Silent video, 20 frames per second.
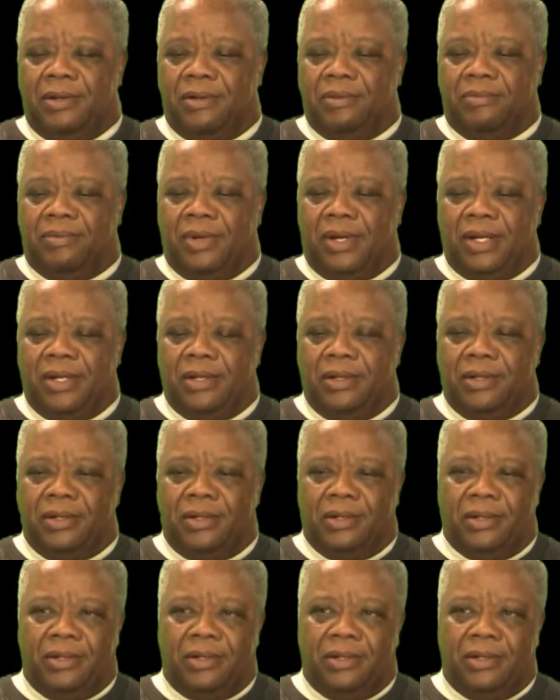Probably
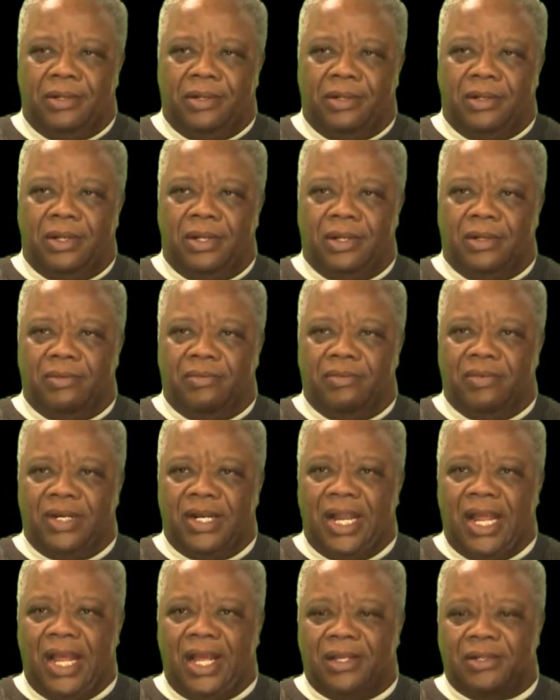another
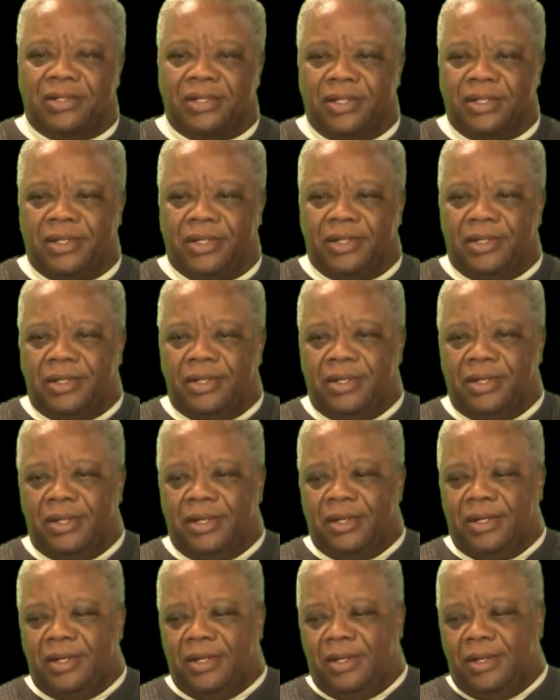reality,
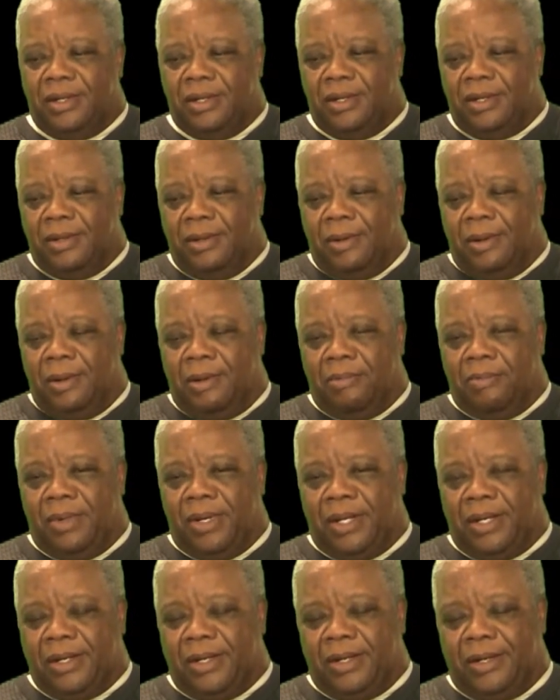
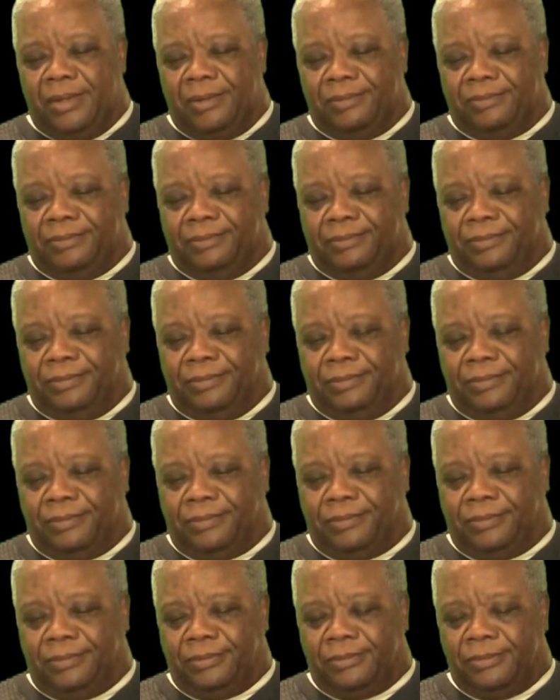but
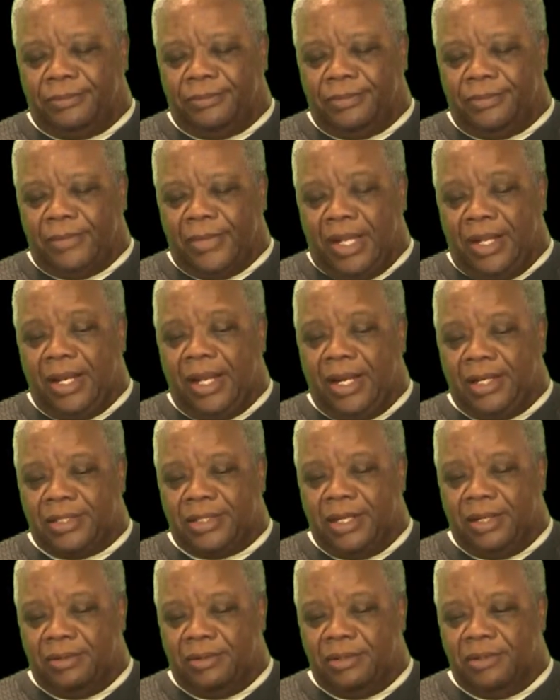a lot of
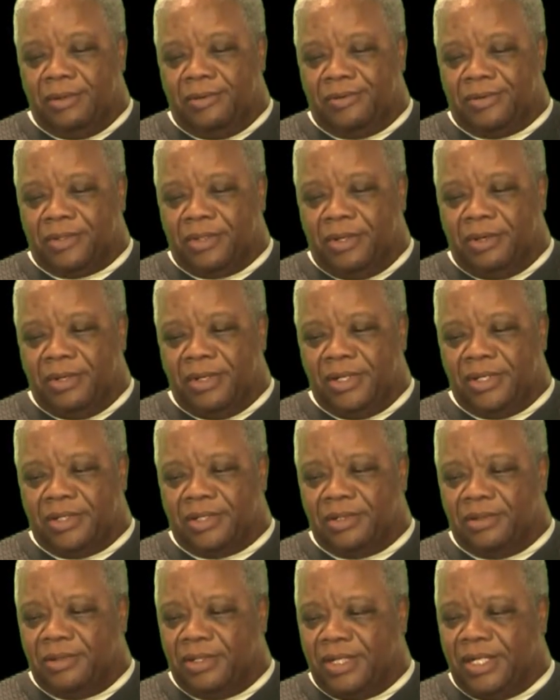times Louisville's on there, and
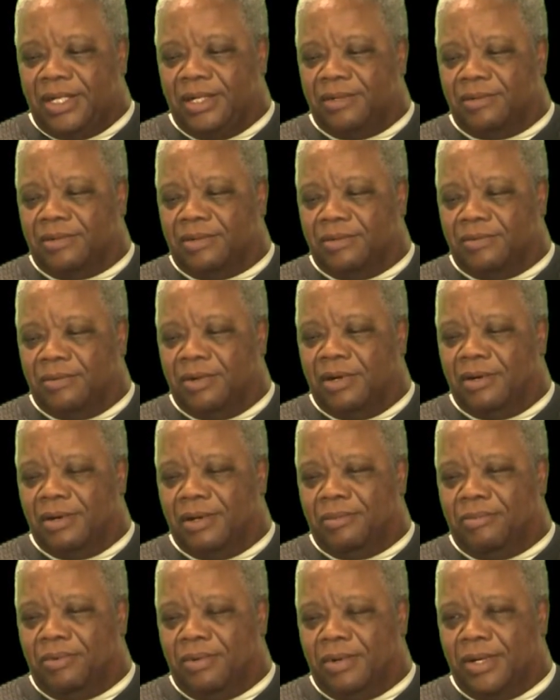so it gives the wrong
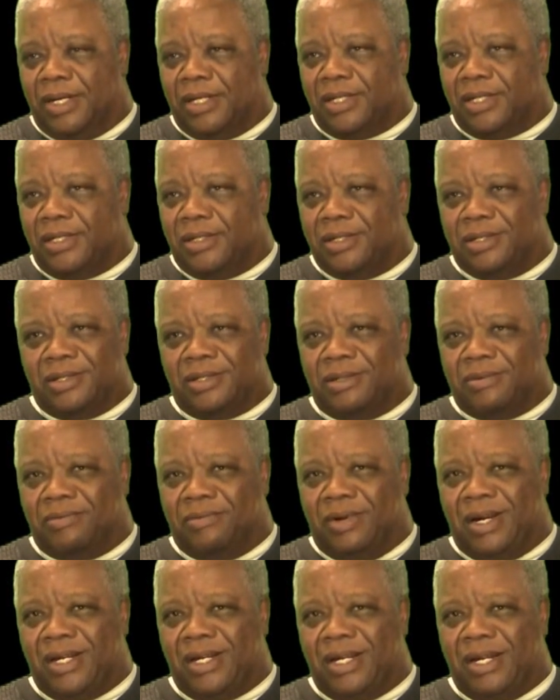impression. And so
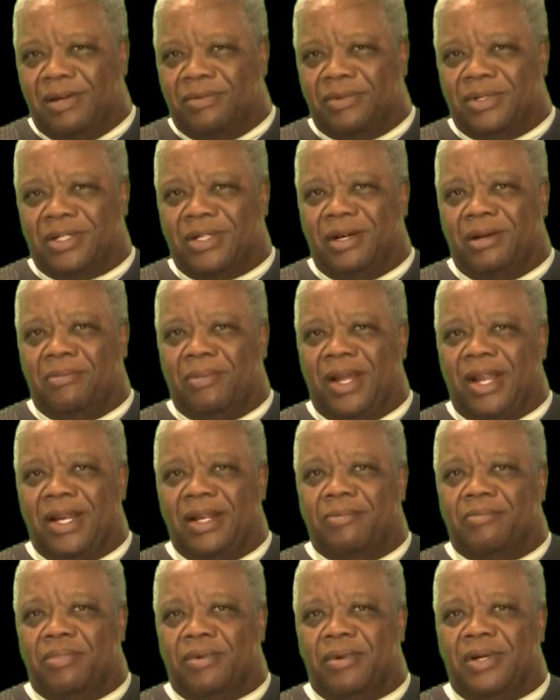right now we're talking about
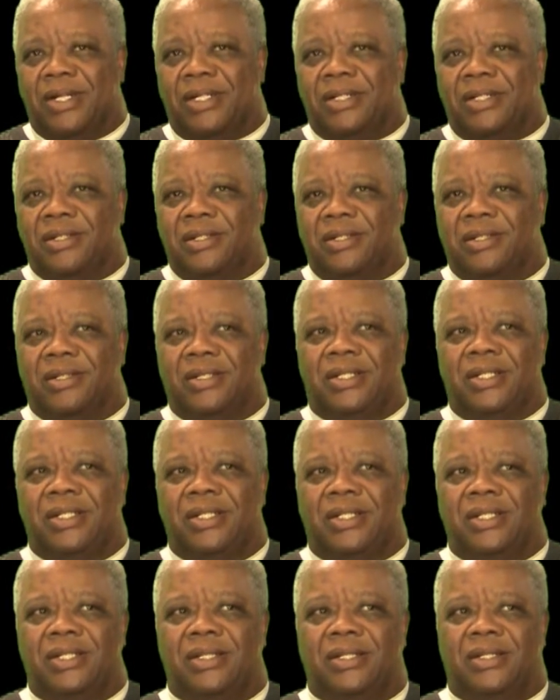impression. You see
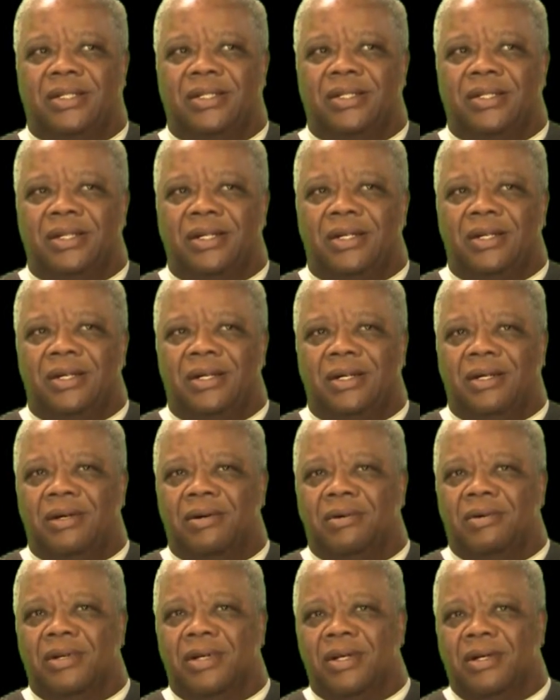this
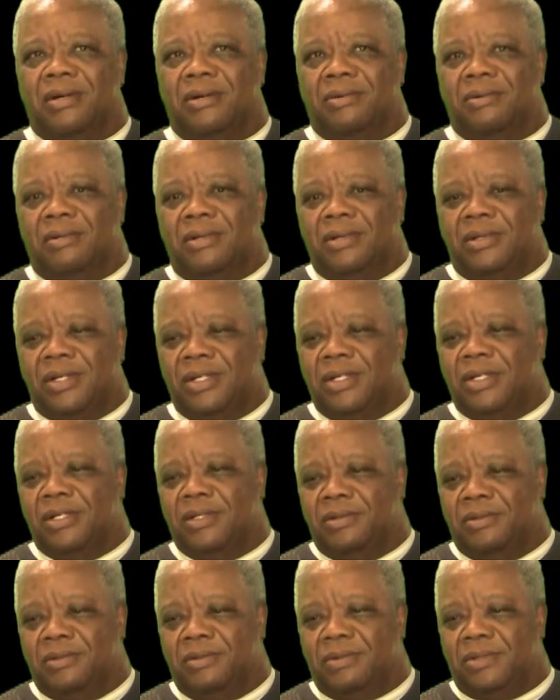going on the
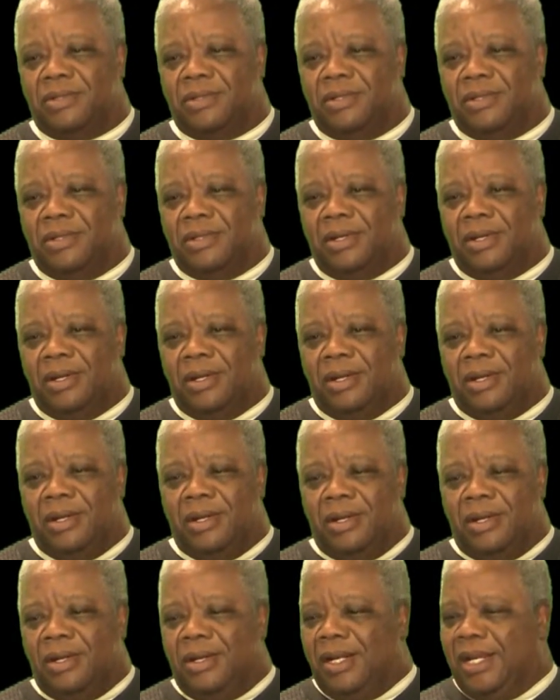news.
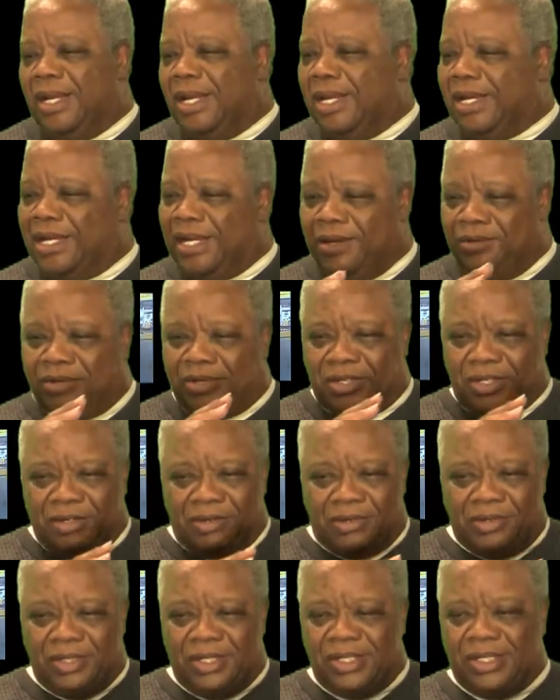They keep
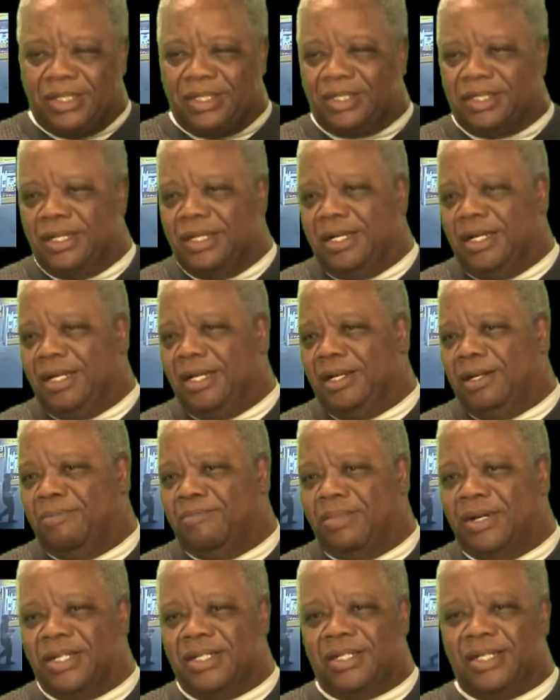showing the same
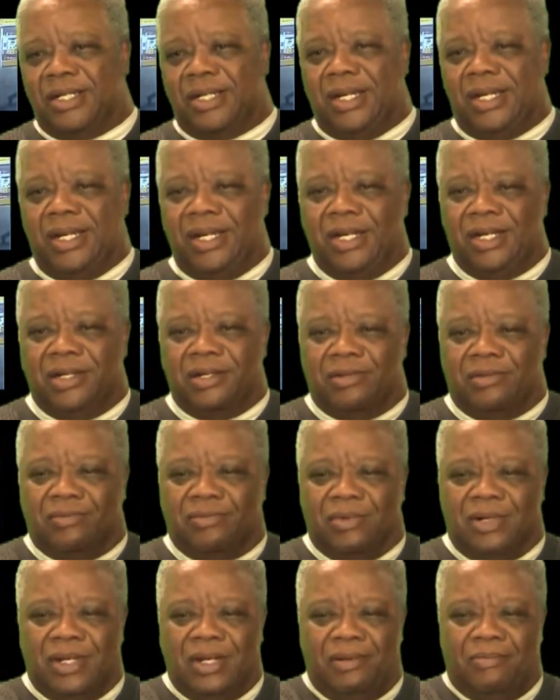bunch of kids
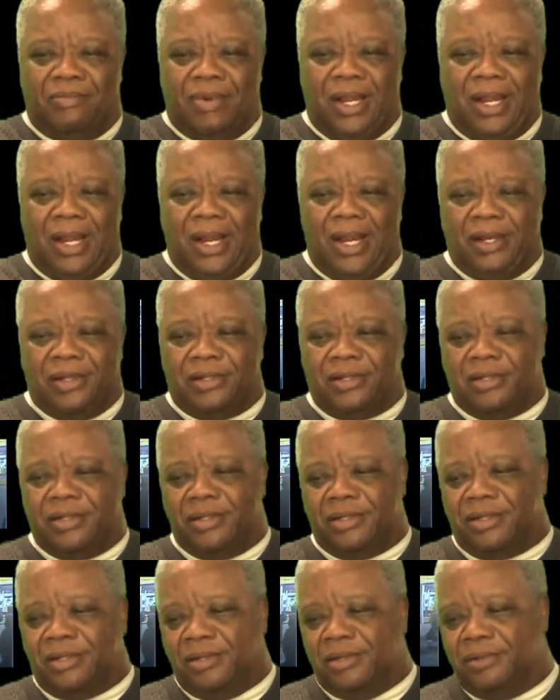running past the
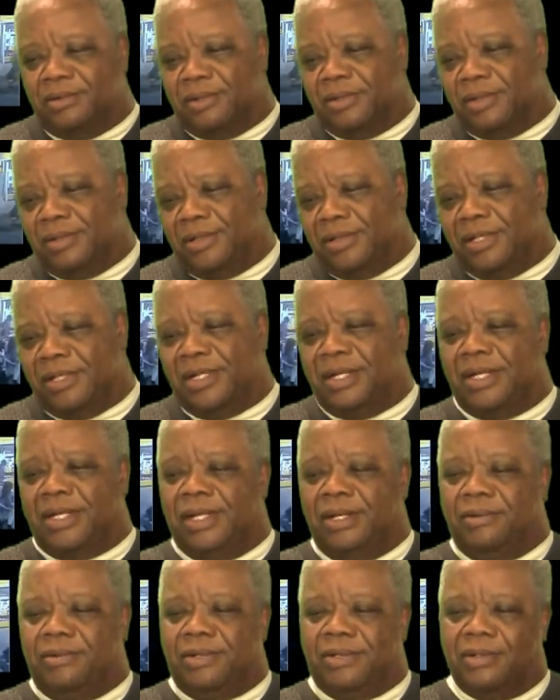store. Then they
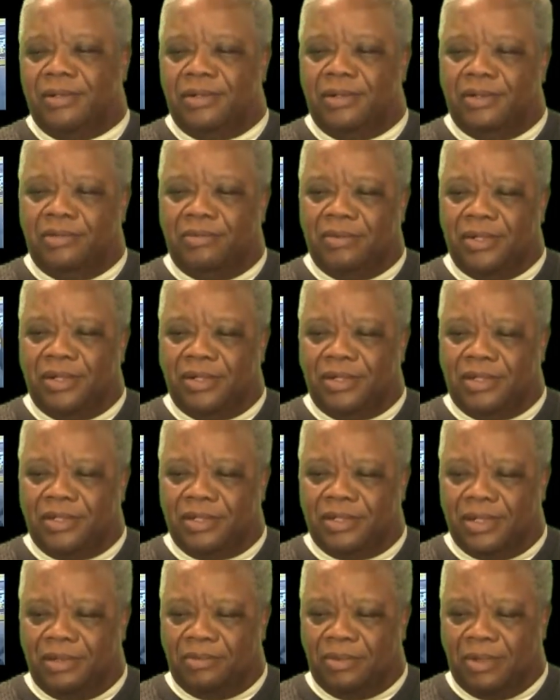keep showing where
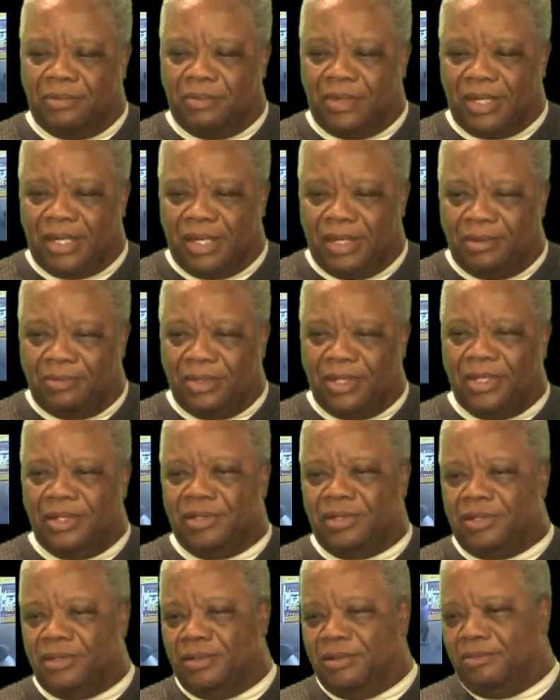some of them are coming in the
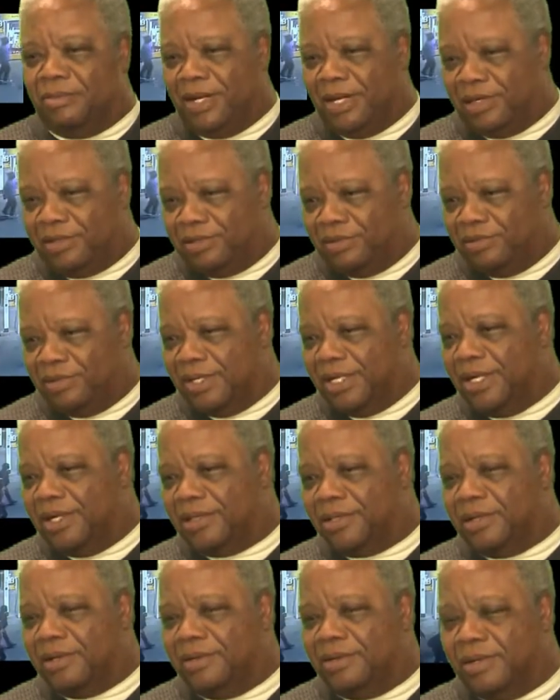store, about 20 or
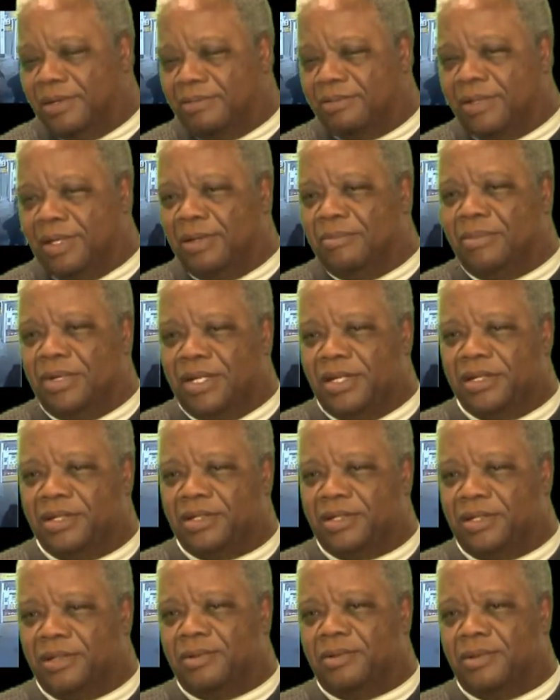30 of them come in the
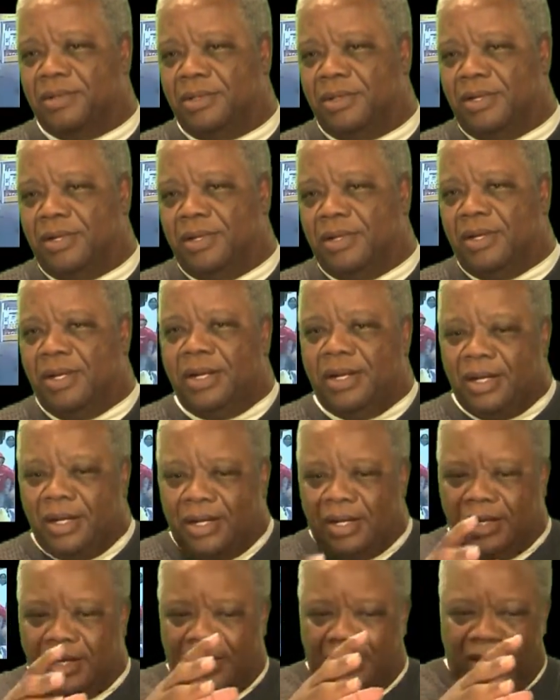store.
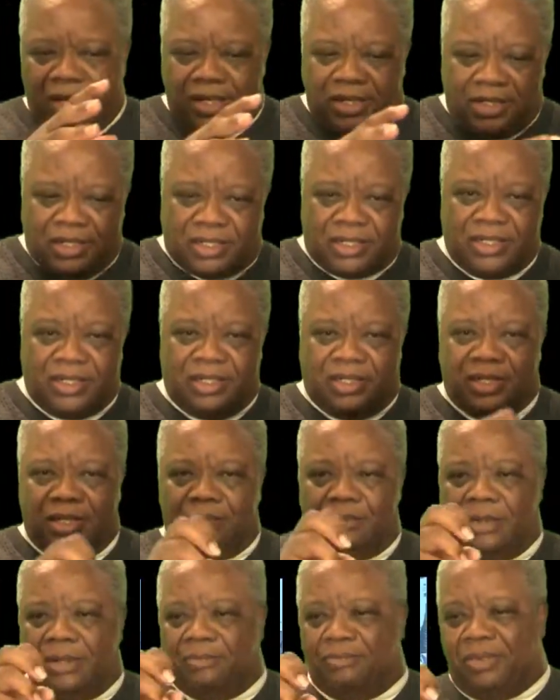And you see some of
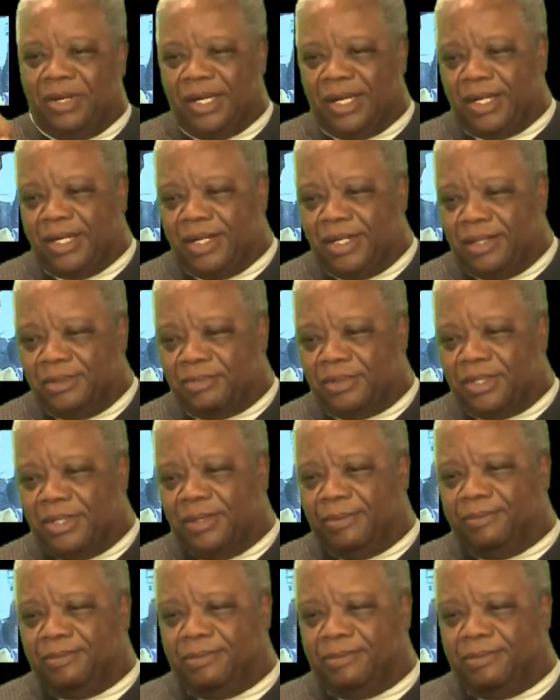them picking up something.